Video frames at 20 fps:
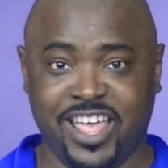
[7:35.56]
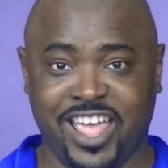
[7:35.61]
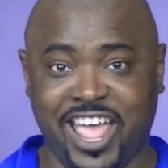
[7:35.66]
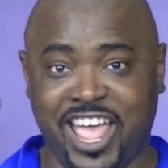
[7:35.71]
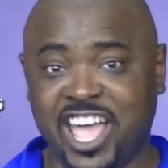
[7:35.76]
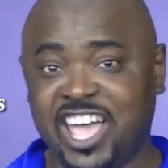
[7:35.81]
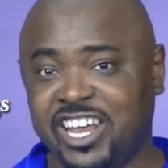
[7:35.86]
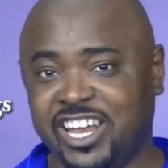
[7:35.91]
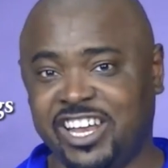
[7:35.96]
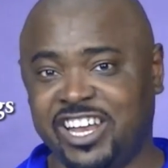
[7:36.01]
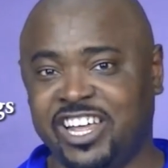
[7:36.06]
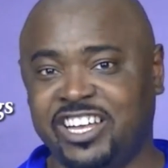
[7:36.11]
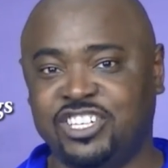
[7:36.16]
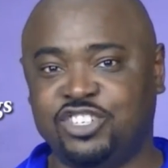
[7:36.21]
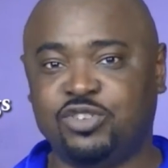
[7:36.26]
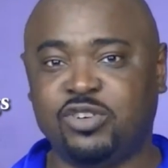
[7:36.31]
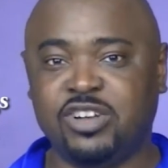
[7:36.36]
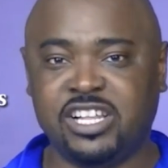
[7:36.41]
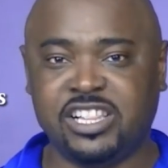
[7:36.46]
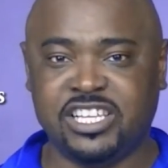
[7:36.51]
and an
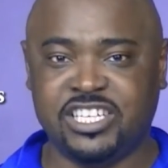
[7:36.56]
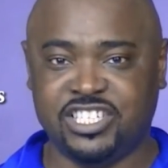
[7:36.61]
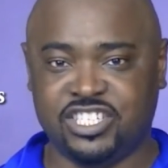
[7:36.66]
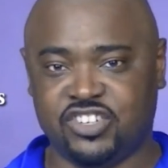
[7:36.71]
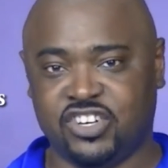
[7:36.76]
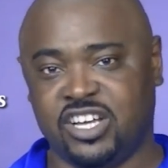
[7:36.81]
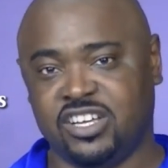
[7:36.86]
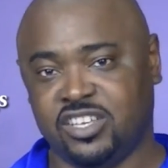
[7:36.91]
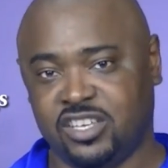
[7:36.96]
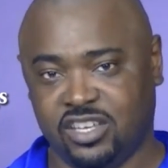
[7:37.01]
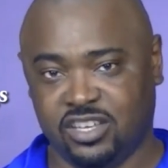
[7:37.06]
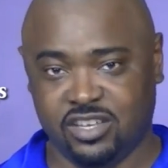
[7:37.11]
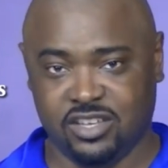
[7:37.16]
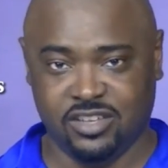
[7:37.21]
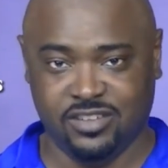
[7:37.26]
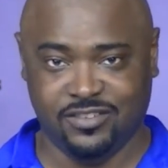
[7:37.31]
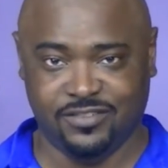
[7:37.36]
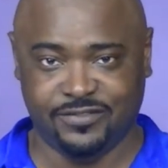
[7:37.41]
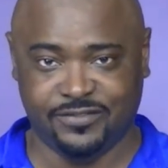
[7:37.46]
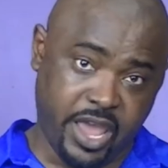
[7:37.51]
adrenaline junkie.
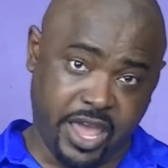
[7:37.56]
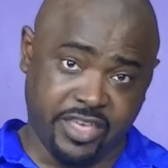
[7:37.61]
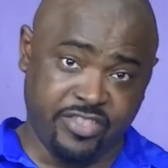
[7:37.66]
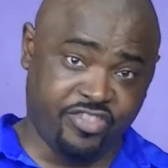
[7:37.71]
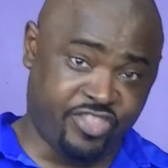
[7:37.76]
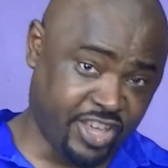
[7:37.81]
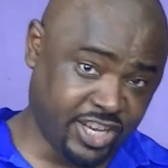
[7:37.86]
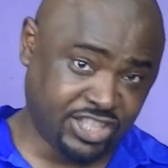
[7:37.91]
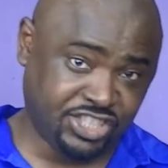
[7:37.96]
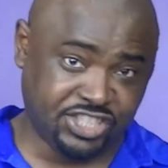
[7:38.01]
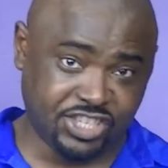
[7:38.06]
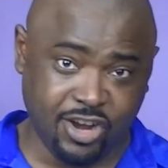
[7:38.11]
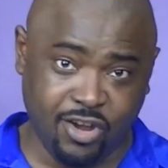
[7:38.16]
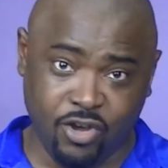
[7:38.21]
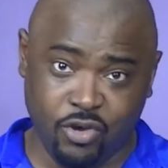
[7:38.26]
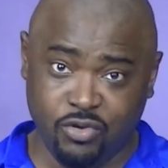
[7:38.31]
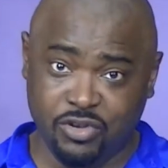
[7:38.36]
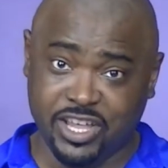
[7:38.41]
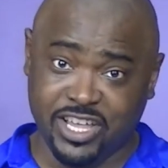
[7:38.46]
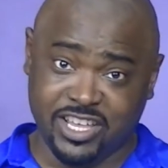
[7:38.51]
And this
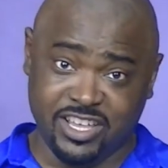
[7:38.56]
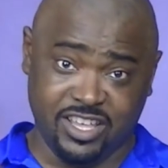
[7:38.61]
show